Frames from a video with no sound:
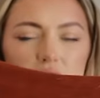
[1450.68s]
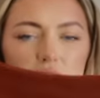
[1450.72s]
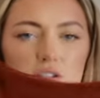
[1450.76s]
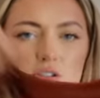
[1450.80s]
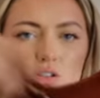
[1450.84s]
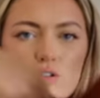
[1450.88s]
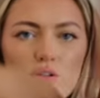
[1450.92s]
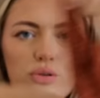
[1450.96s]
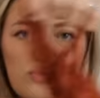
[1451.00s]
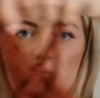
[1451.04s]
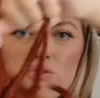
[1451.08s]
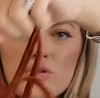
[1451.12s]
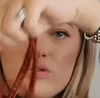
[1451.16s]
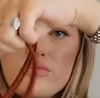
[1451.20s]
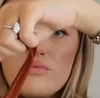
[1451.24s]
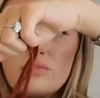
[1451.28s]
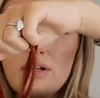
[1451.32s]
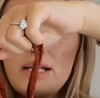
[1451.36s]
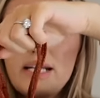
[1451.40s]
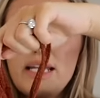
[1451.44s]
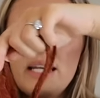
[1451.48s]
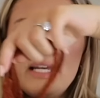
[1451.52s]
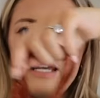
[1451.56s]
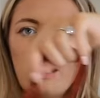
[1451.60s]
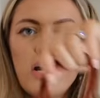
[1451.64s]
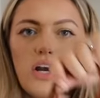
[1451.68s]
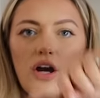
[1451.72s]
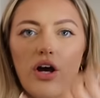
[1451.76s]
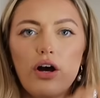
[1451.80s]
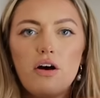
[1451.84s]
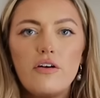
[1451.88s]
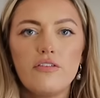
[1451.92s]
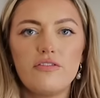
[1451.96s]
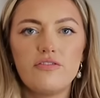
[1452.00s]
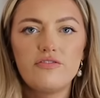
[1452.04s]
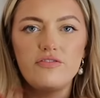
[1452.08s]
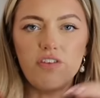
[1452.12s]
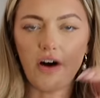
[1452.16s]
And I just thought it was a really
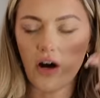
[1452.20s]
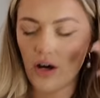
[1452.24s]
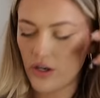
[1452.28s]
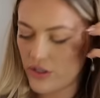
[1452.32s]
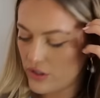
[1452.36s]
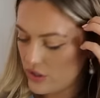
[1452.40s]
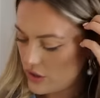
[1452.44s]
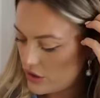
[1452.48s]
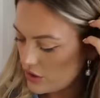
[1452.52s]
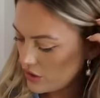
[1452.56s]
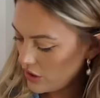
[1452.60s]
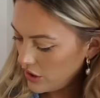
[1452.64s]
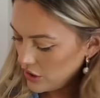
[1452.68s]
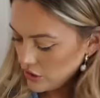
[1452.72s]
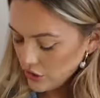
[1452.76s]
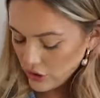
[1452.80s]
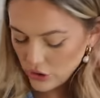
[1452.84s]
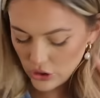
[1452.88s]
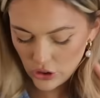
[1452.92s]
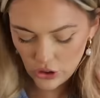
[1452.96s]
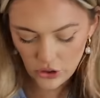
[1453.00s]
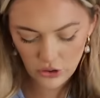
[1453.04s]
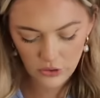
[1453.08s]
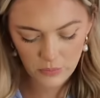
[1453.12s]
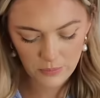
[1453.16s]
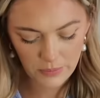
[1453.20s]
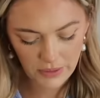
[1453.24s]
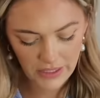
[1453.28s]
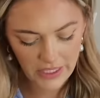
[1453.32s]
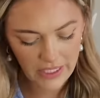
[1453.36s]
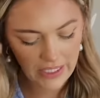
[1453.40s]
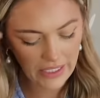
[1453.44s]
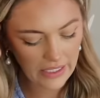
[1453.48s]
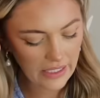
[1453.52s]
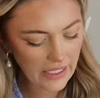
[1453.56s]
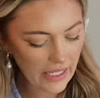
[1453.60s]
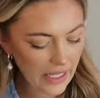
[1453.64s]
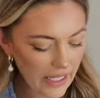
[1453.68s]
fun and cute
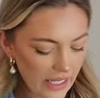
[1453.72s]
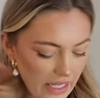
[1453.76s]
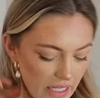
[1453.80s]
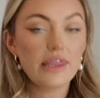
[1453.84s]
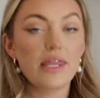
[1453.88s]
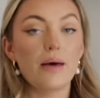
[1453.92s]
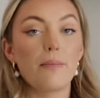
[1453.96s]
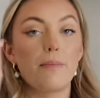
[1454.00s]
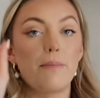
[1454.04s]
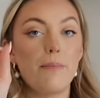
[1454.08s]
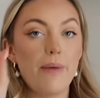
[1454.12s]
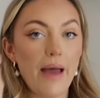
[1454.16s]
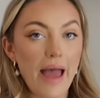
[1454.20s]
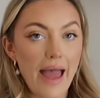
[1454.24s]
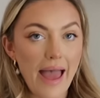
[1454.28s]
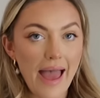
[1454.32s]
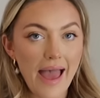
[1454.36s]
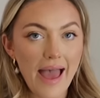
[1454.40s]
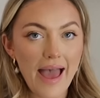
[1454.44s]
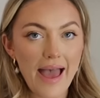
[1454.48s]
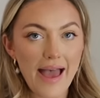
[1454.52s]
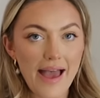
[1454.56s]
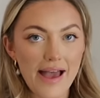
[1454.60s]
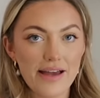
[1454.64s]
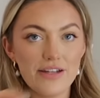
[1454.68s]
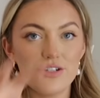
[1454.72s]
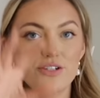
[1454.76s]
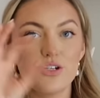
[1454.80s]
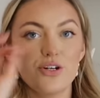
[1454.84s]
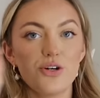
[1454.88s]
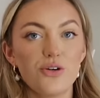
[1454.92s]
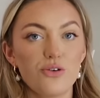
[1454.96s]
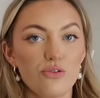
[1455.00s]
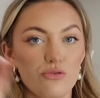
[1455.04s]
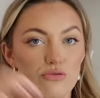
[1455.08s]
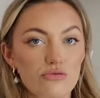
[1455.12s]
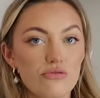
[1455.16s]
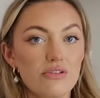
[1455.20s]
bikini that paired
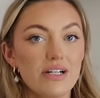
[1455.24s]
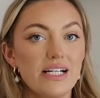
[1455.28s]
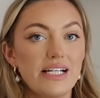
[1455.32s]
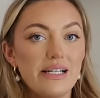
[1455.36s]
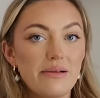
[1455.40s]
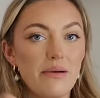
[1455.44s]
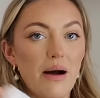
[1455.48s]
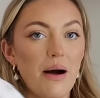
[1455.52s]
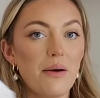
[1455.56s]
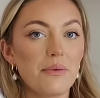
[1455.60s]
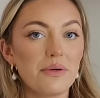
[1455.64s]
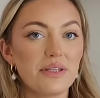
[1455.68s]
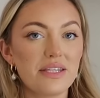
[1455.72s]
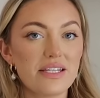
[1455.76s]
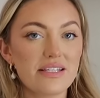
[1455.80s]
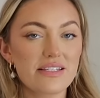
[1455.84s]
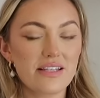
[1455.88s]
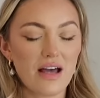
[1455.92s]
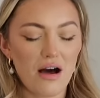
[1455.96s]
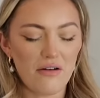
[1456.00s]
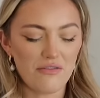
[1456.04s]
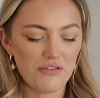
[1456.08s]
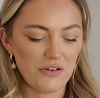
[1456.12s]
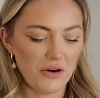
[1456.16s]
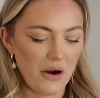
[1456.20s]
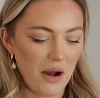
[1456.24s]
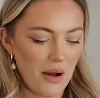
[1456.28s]
really well with this cover